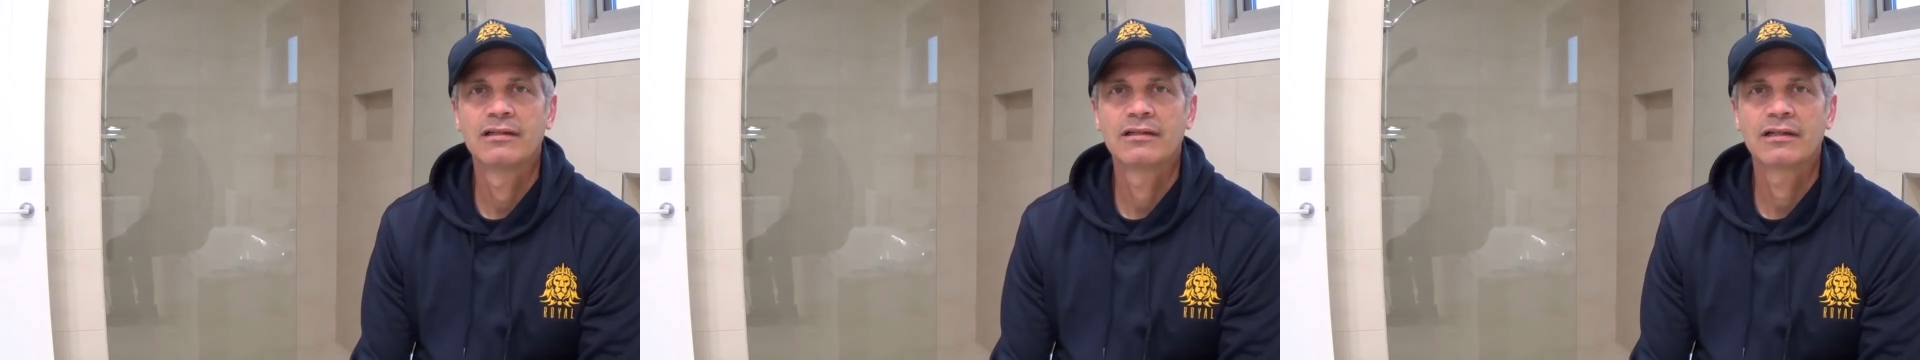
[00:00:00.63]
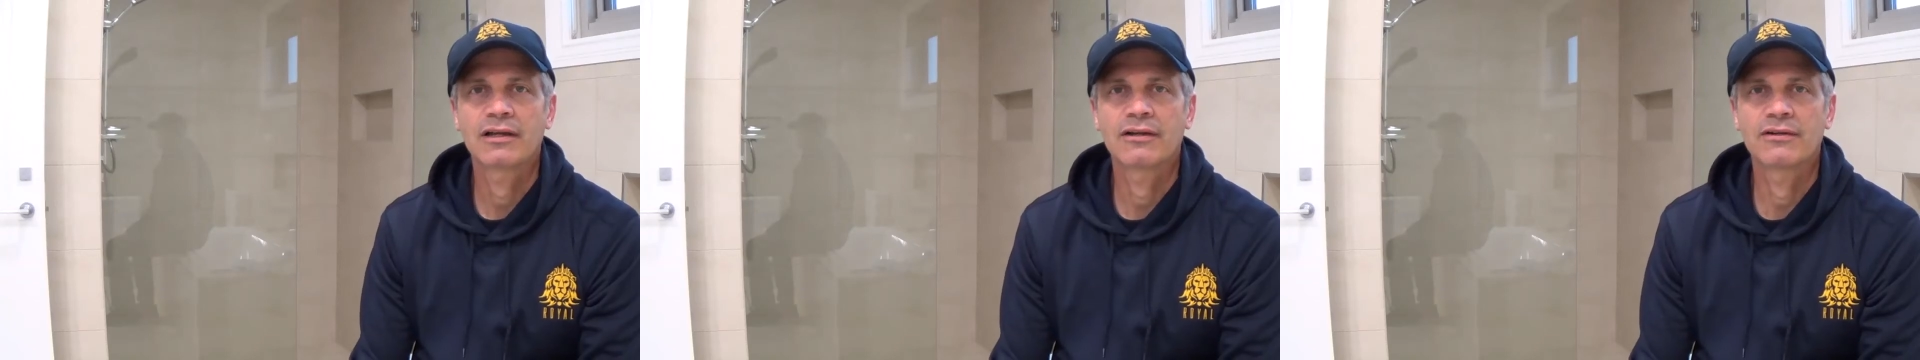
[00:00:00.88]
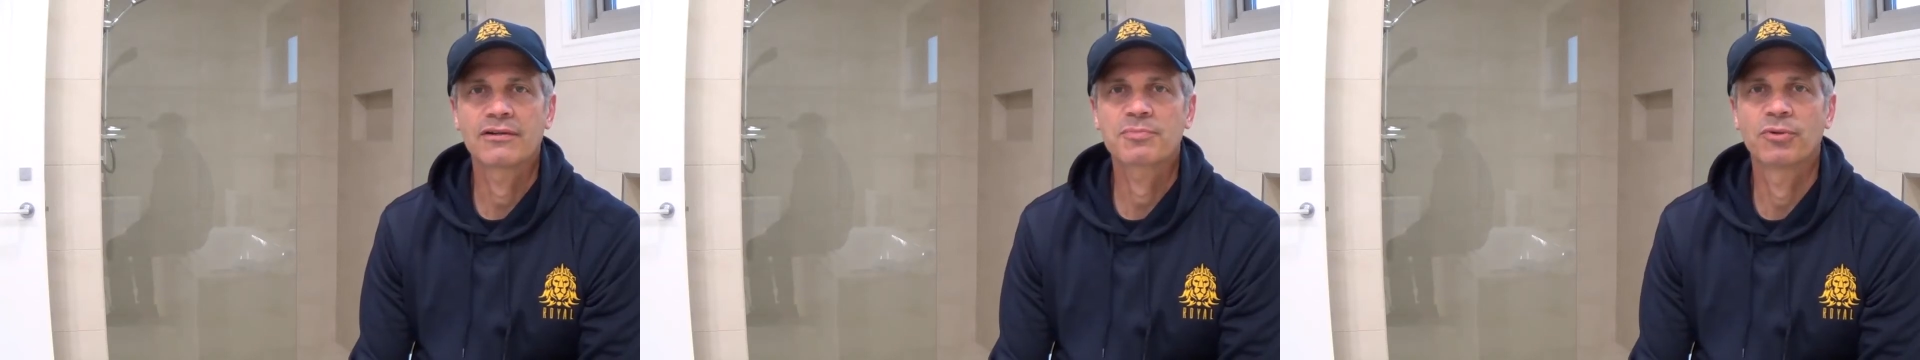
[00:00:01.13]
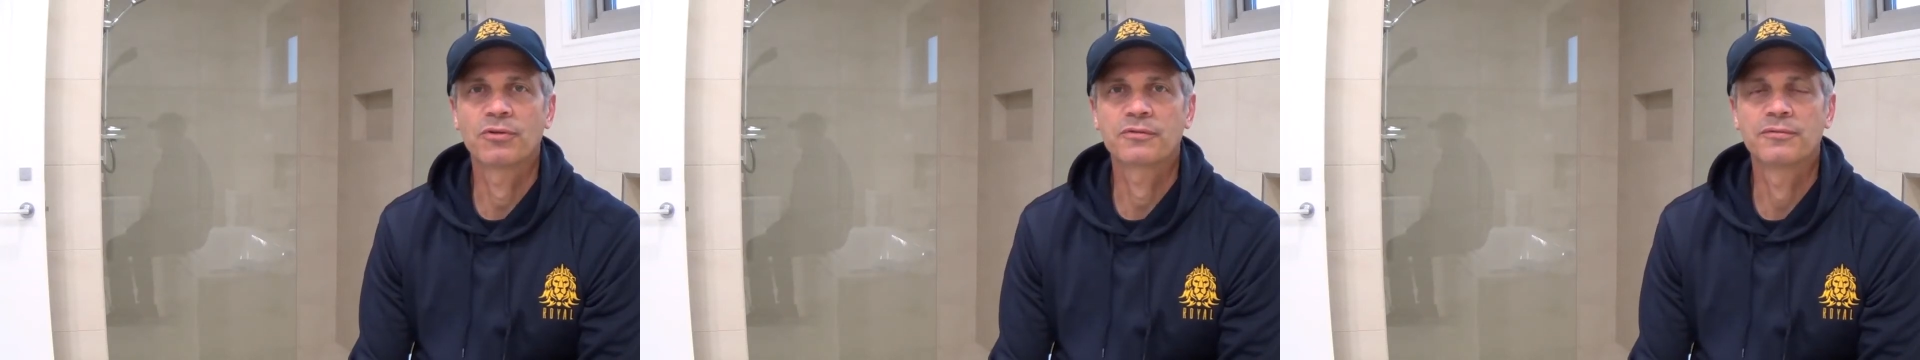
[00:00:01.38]
Hey guys,
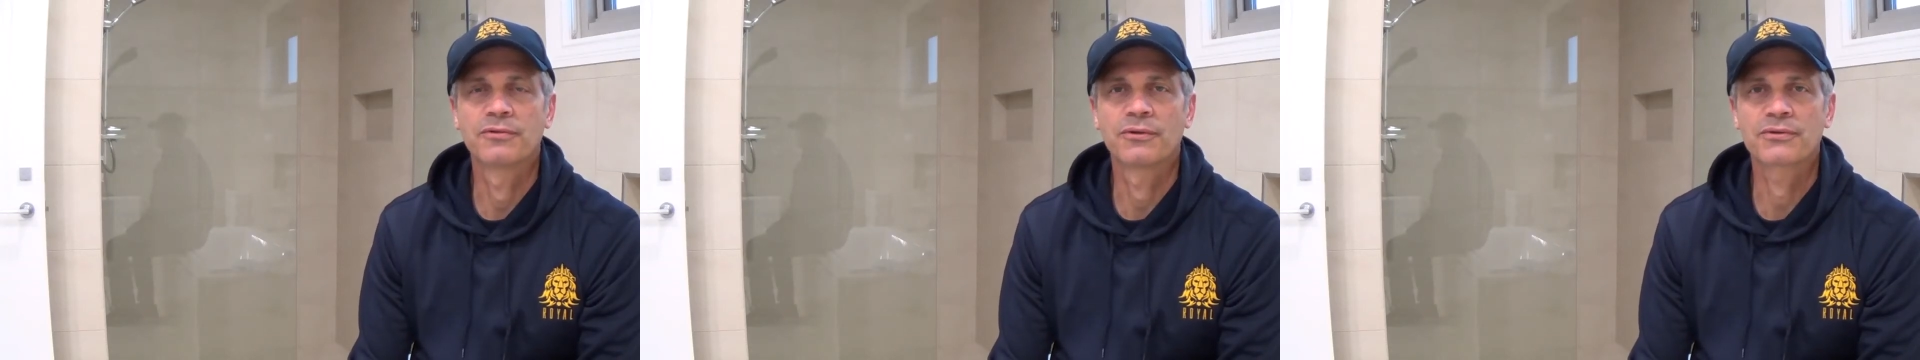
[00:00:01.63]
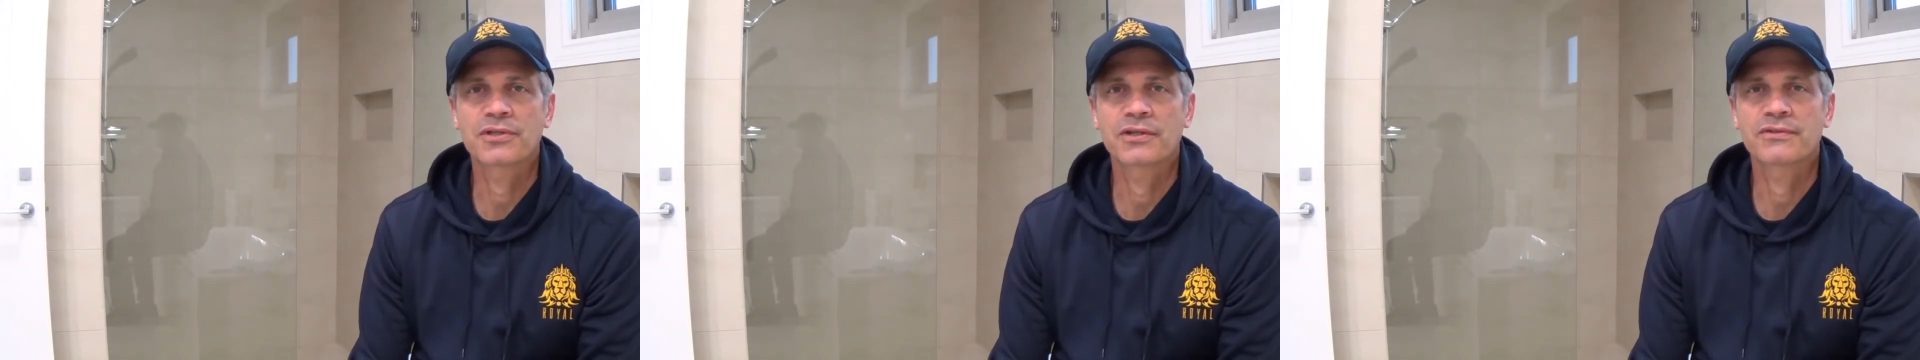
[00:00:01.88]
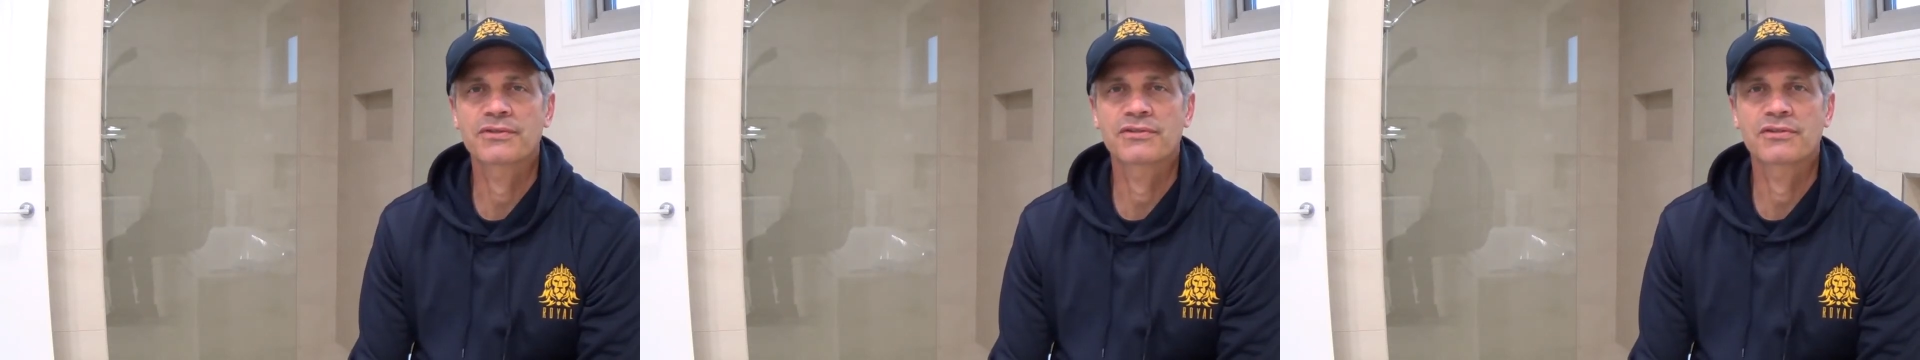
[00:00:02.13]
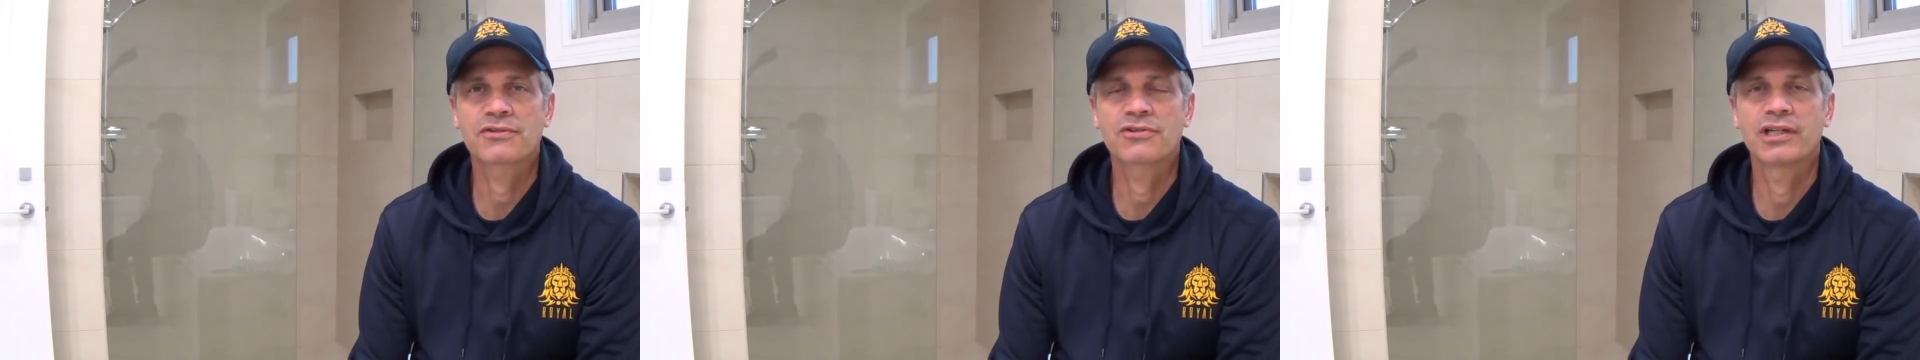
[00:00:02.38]
Paul from Royal
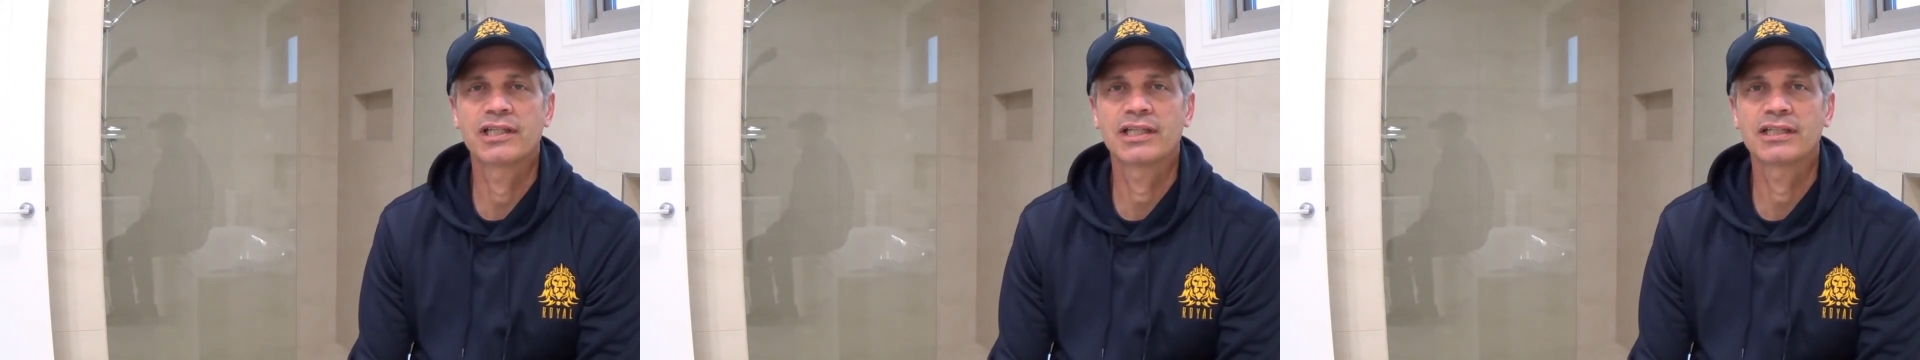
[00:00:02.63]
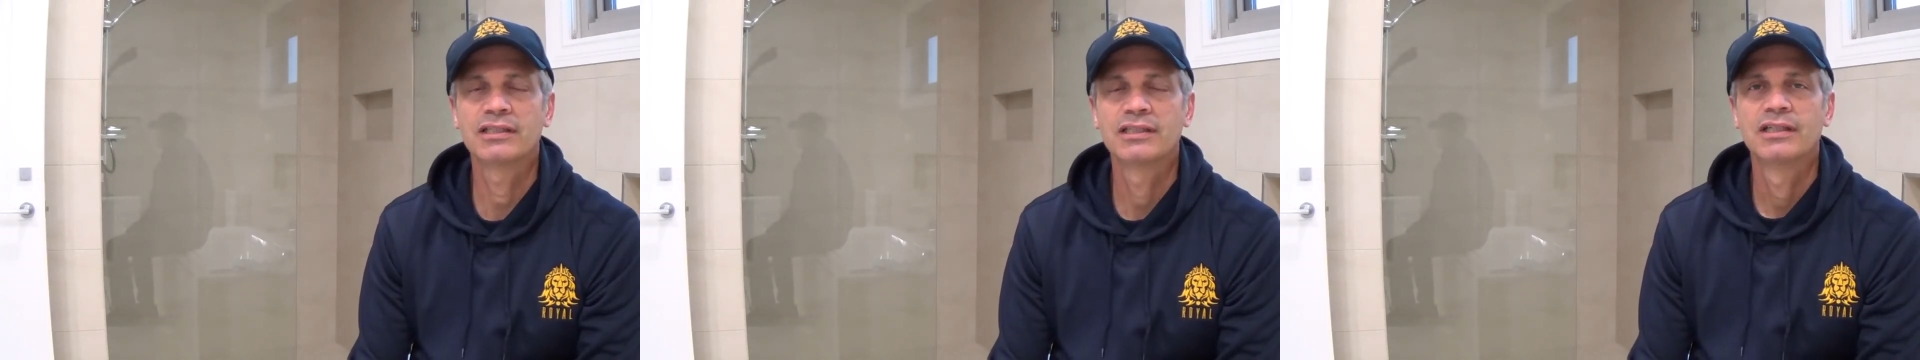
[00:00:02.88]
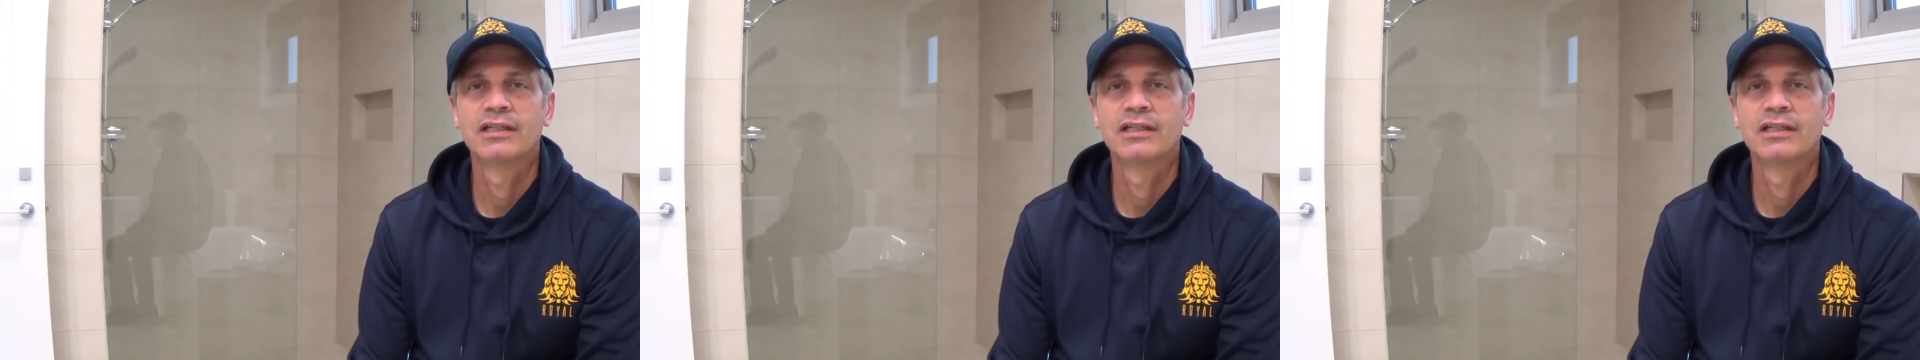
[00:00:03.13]
Services Australia.